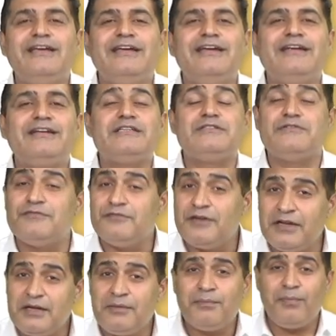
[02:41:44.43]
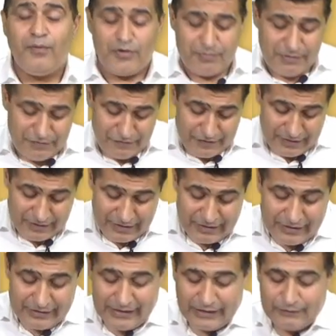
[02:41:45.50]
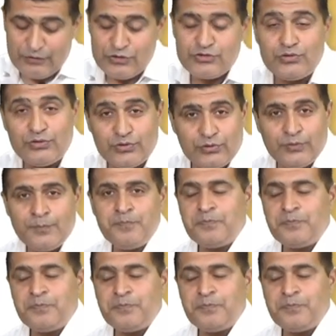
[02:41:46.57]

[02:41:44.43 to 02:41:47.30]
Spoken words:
It is very important, my friend, that we should know